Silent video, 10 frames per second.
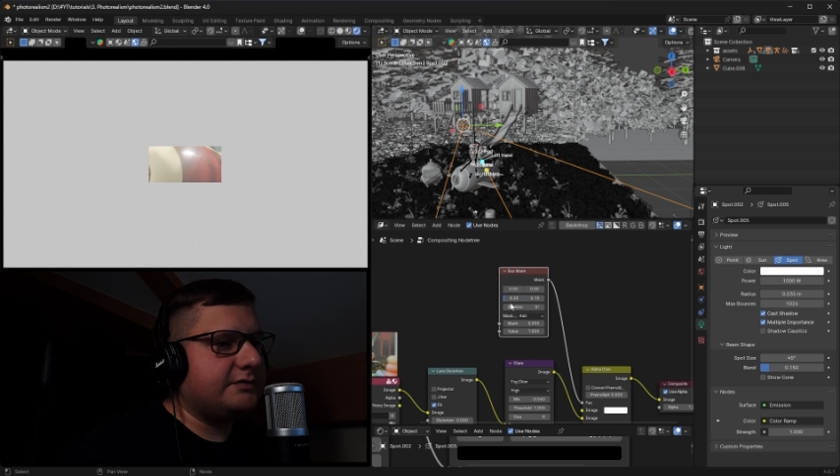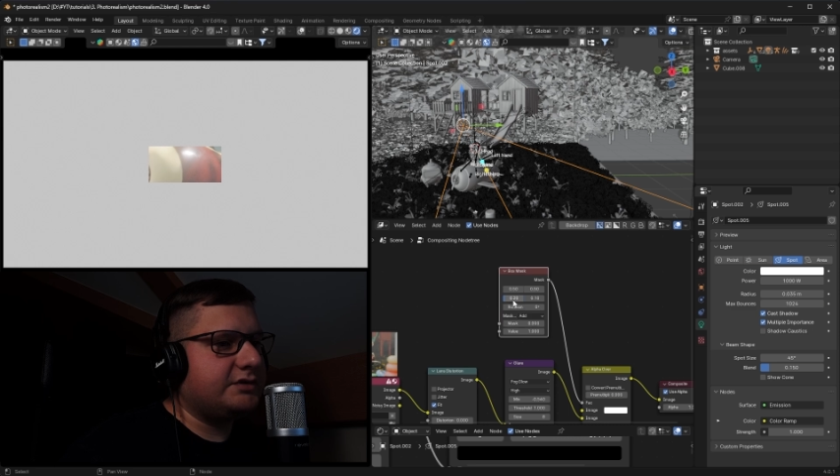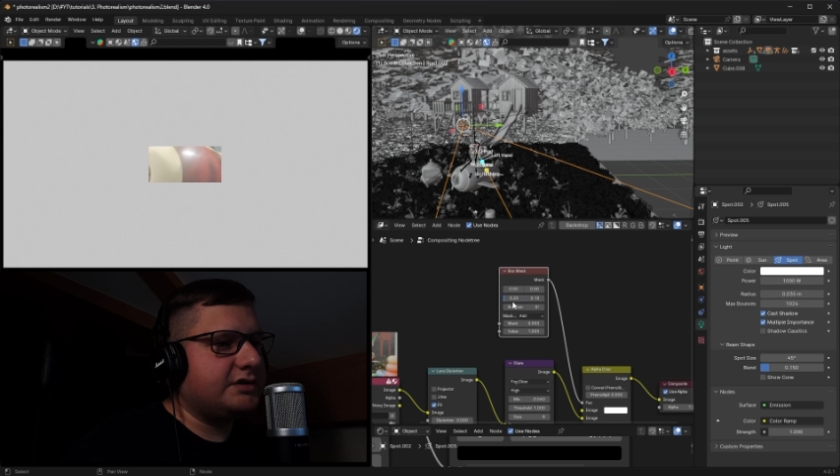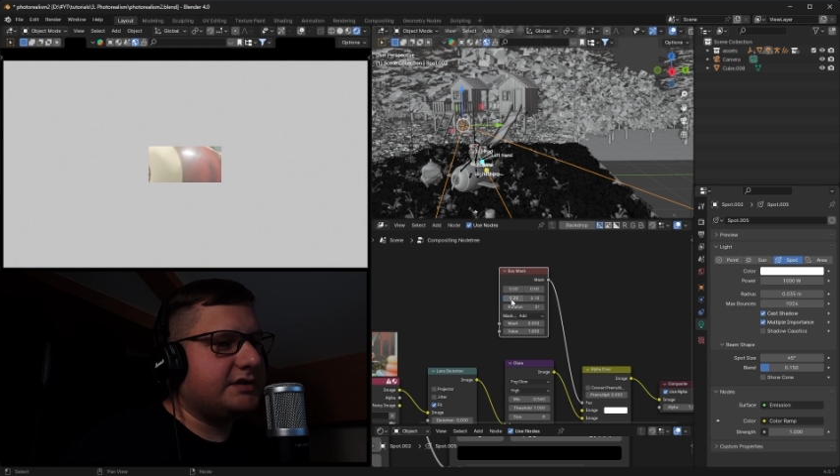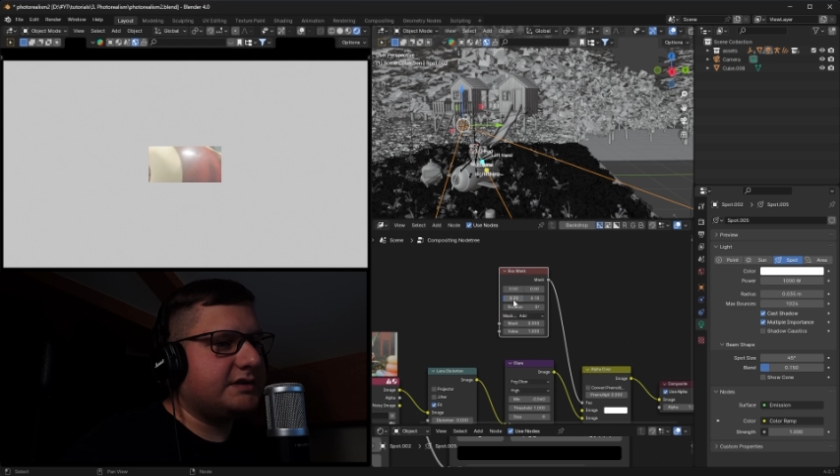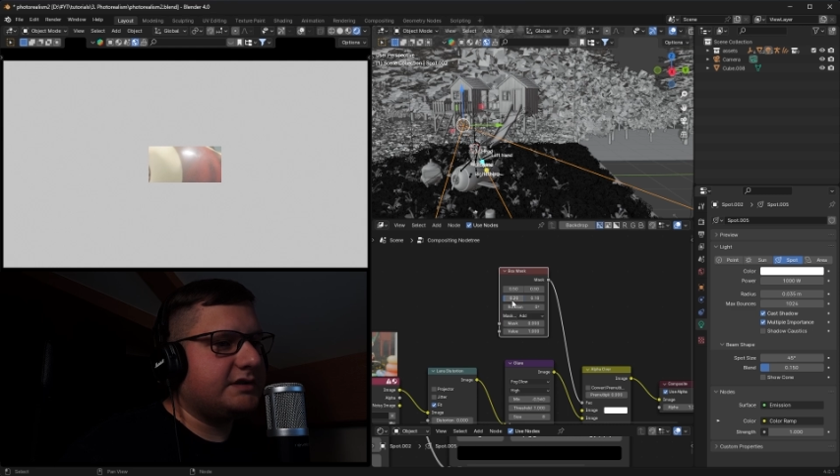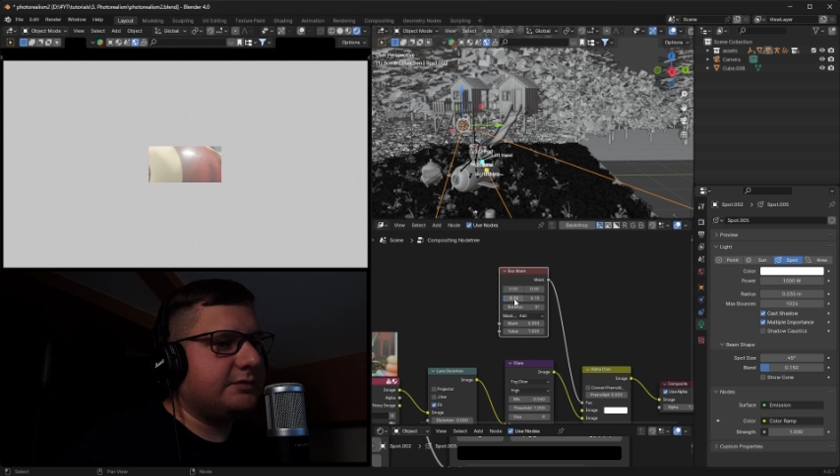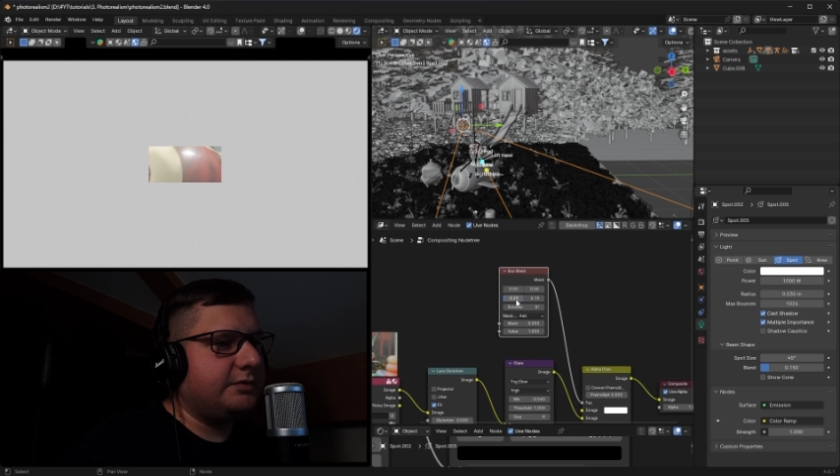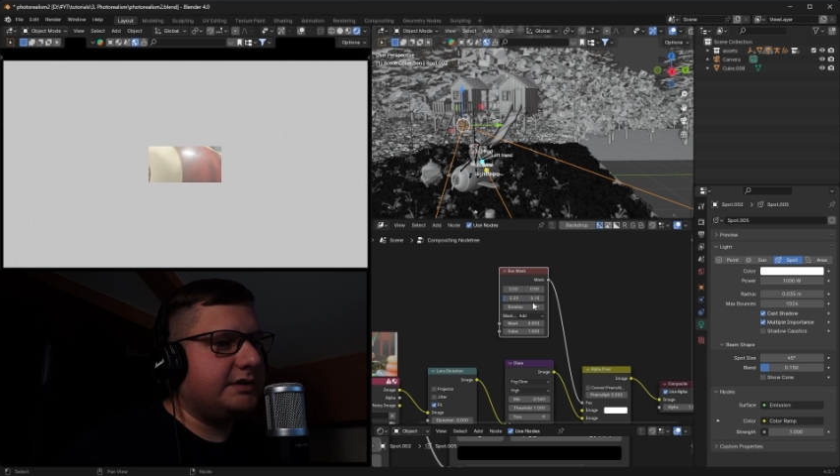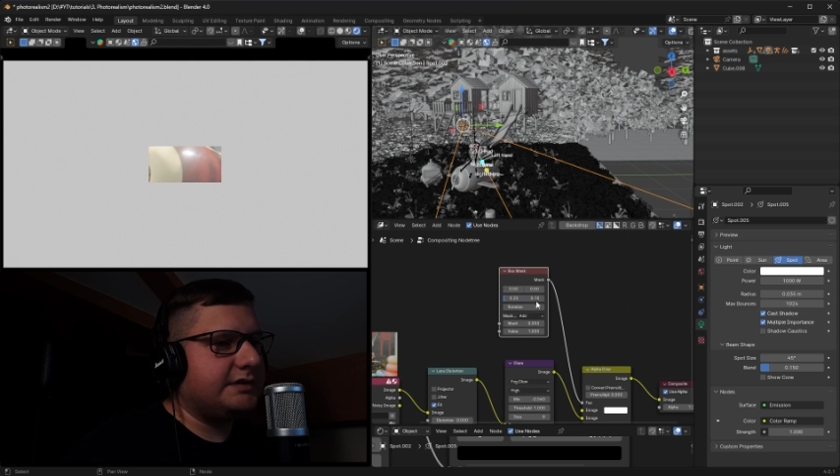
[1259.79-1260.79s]
which is
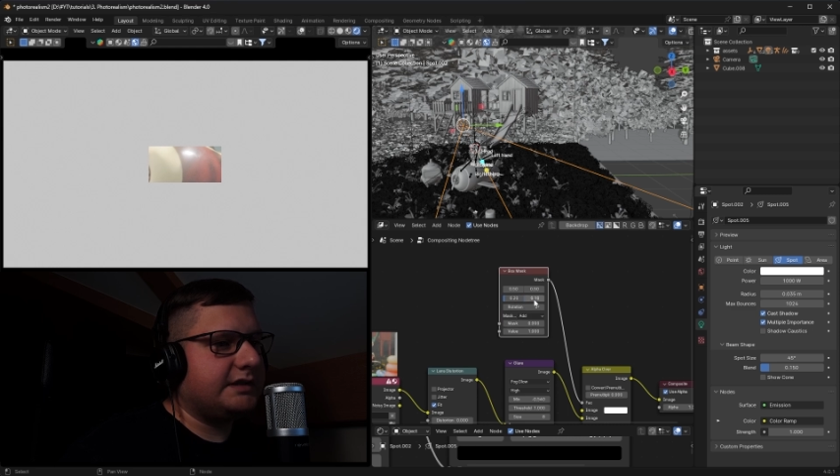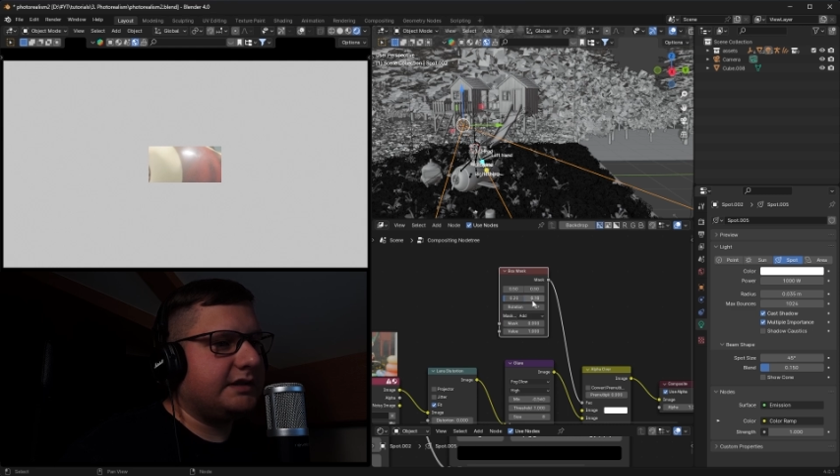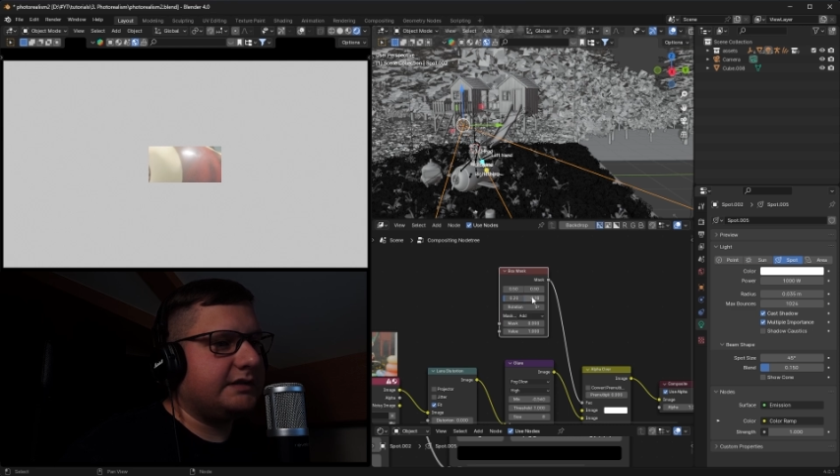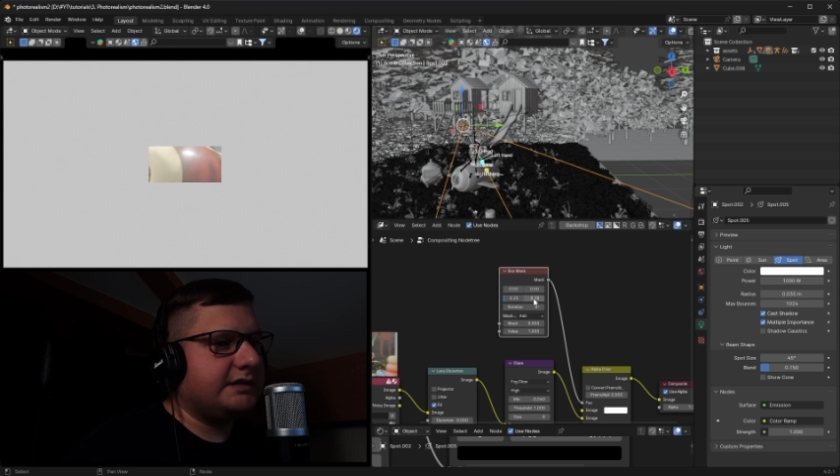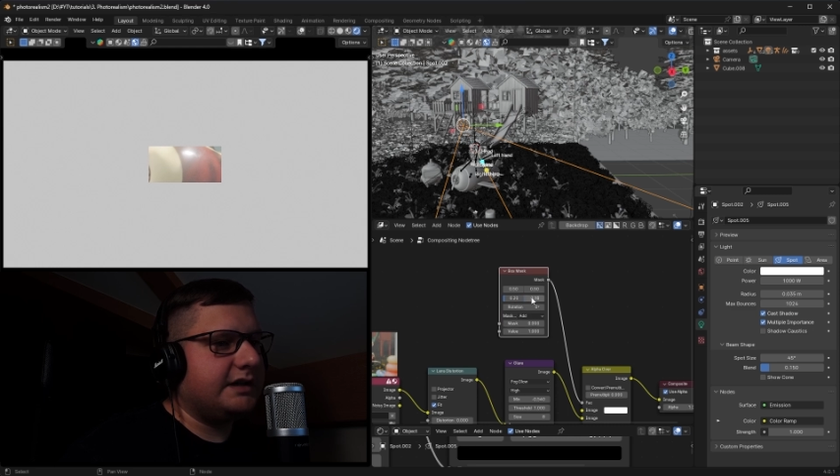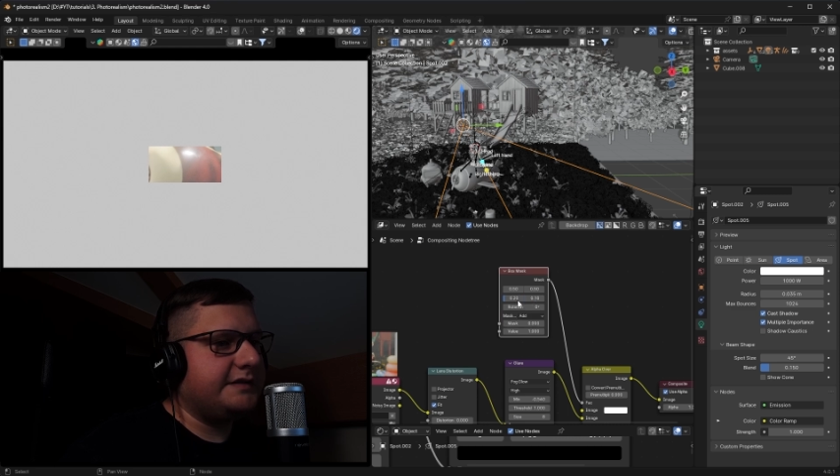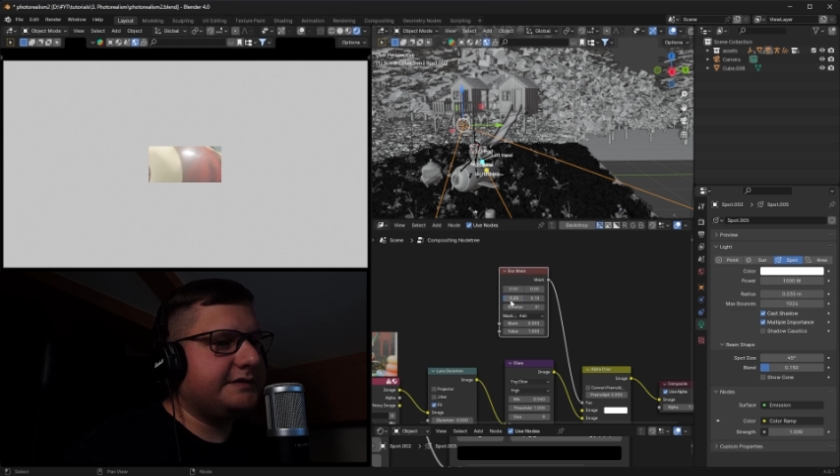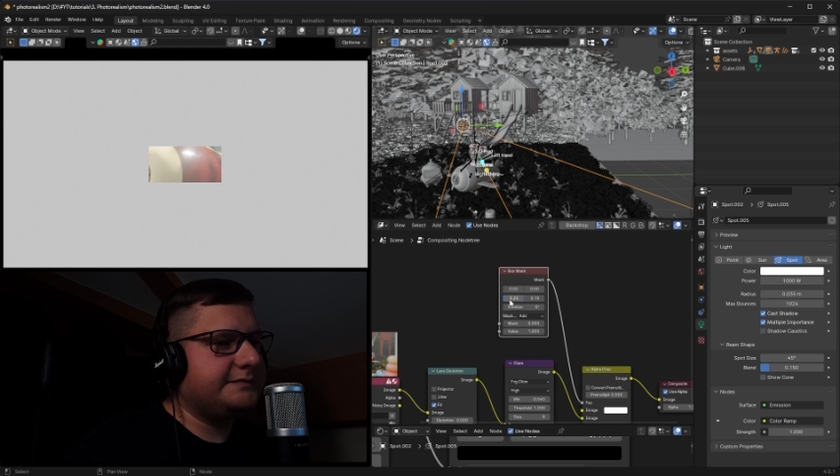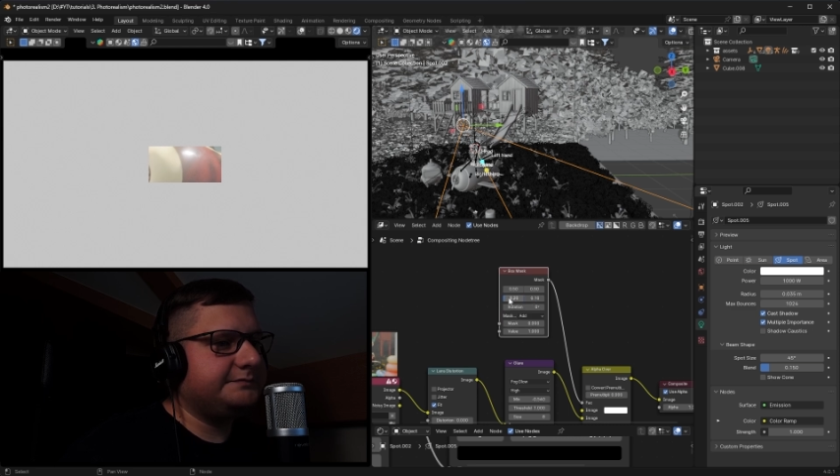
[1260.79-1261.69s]
width and height,